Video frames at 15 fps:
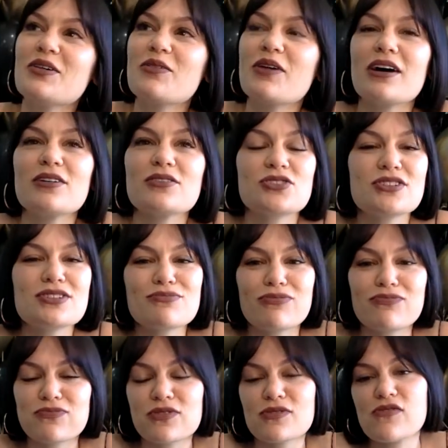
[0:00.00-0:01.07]
What else? Just
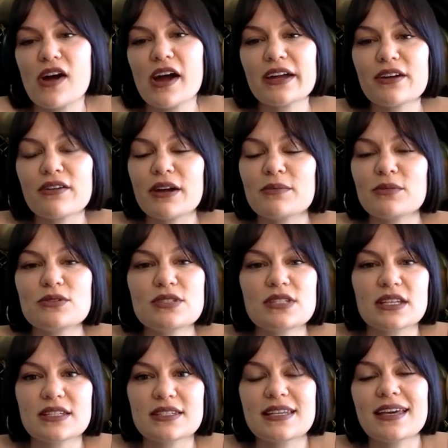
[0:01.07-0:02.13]
writing great
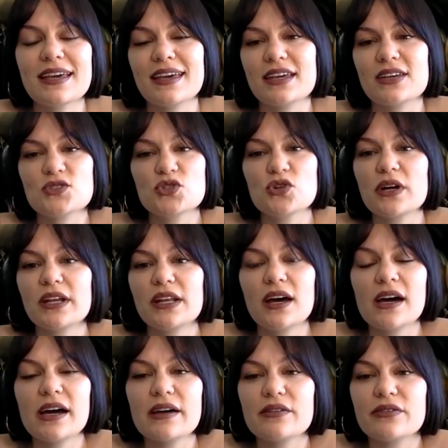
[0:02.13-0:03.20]
music, singing, enjoying
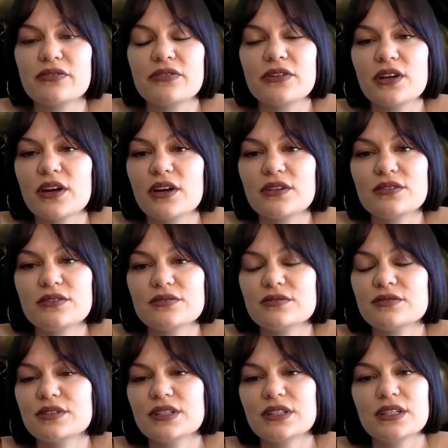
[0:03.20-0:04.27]
life, you know?
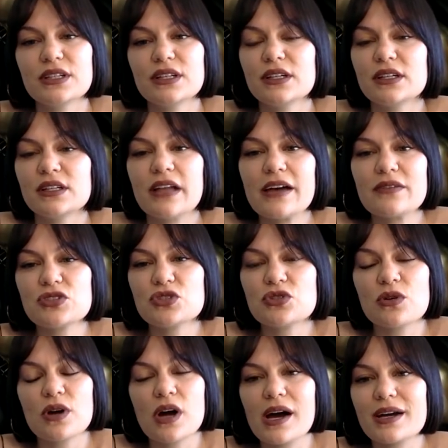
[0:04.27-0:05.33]
Life's
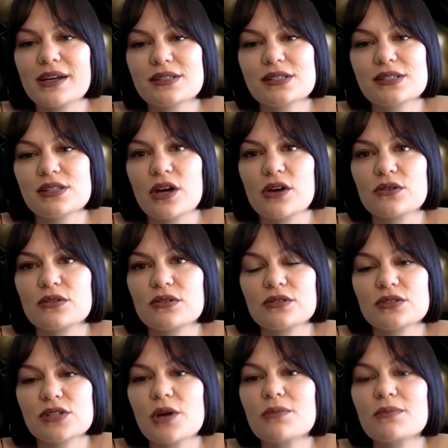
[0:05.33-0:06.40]
short, guys. Don't
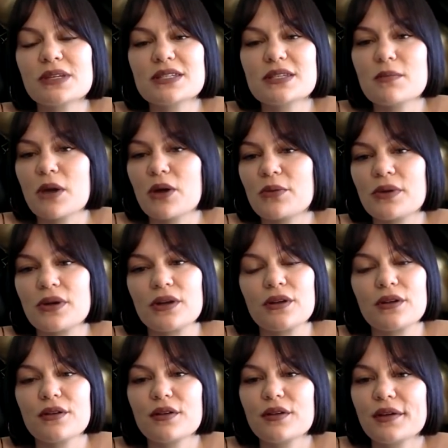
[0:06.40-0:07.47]
miss a moment.